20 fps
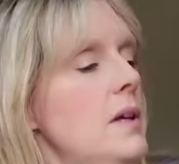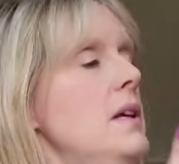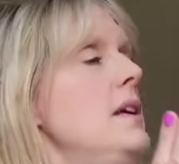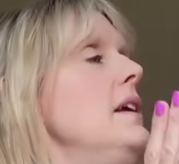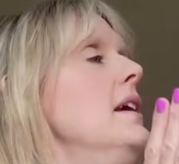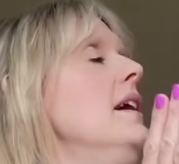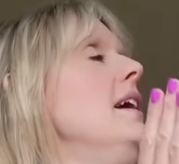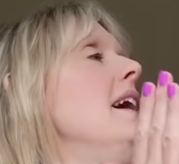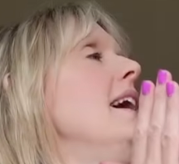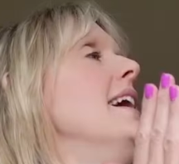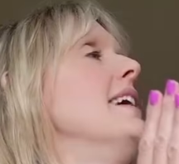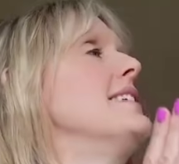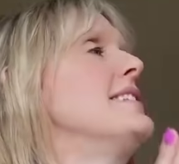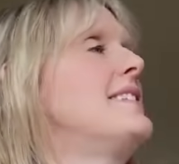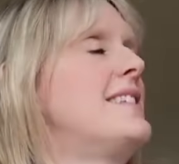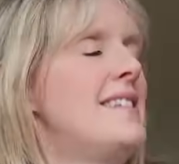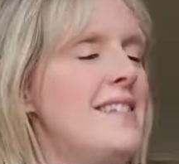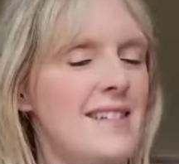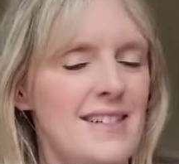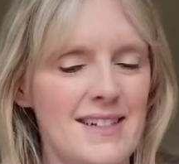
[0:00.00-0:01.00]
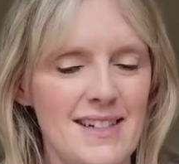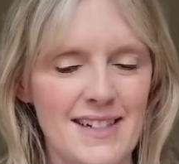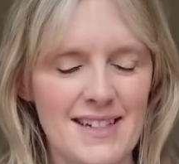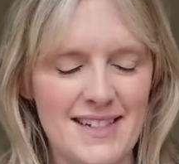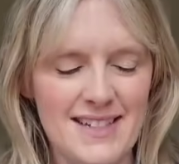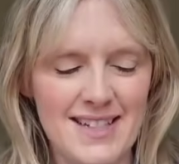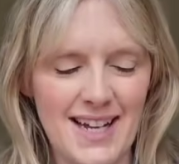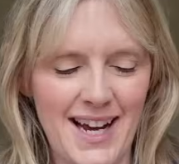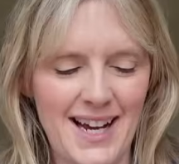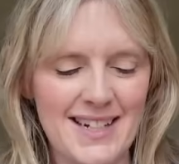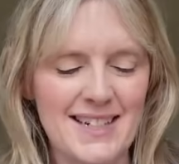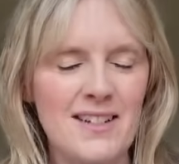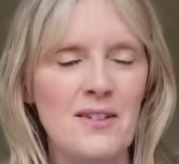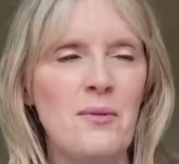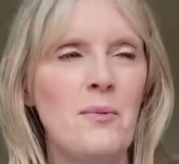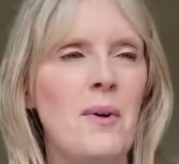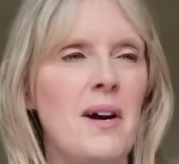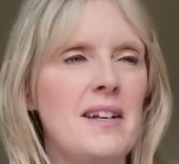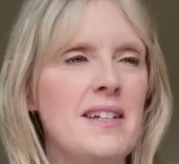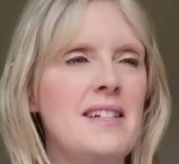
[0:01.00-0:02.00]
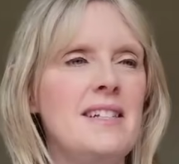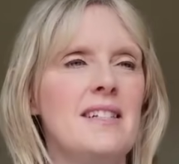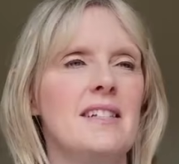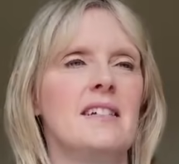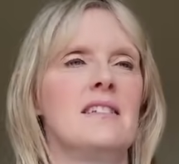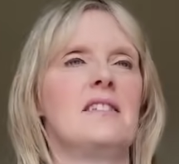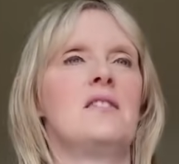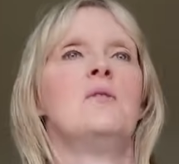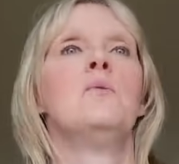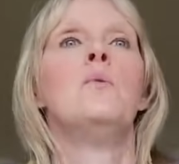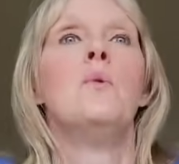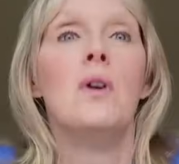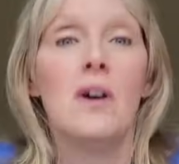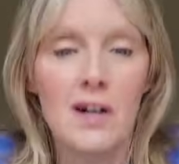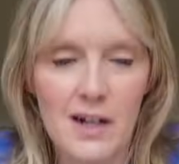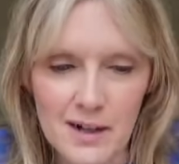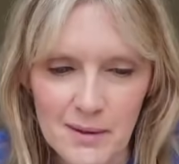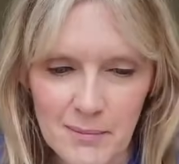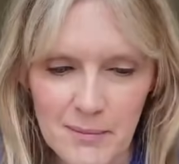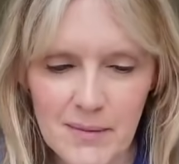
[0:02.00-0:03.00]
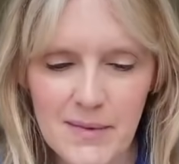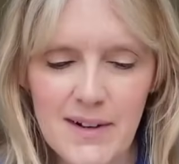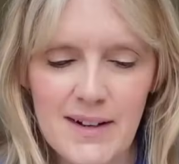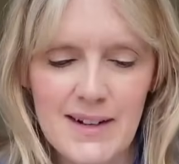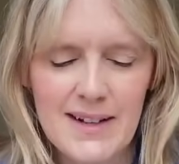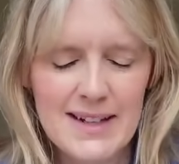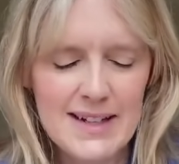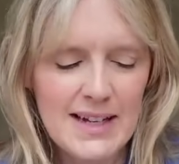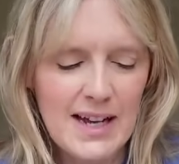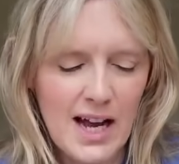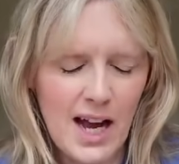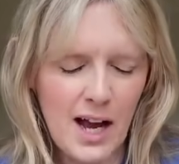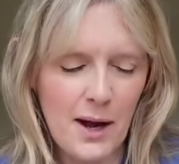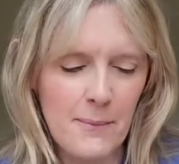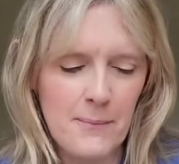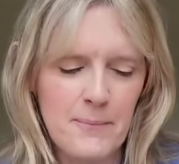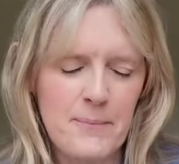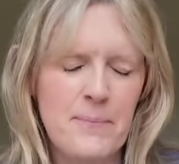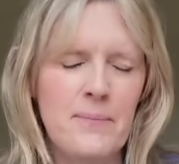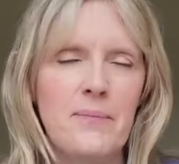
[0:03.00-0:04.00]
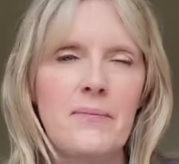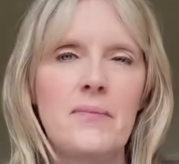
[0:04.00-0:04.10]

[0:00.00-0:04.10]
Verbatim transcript: Yes, dad at the wedding does the worm. Um,